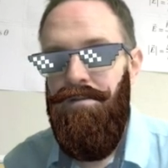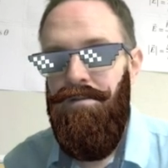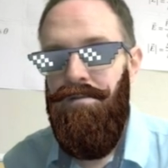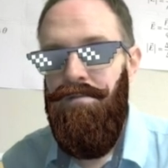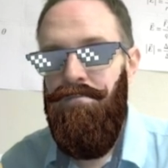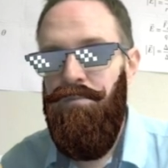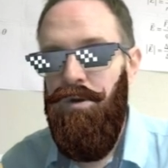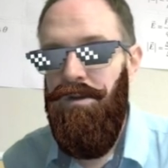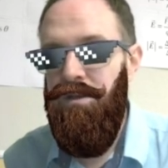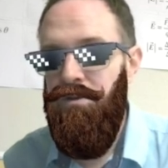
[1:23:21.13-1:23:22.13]

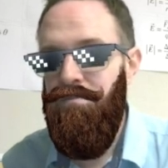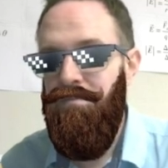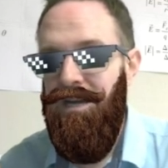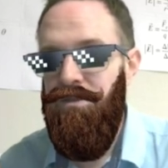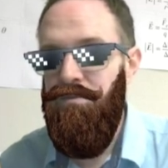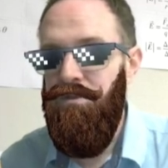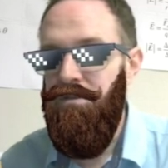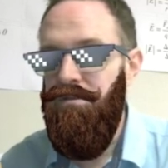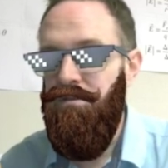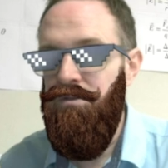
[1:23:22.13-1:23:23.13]
Bohr used Maxwell's
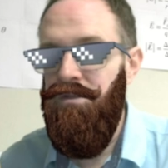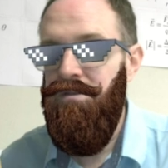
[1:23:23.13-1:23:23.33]
conclusion.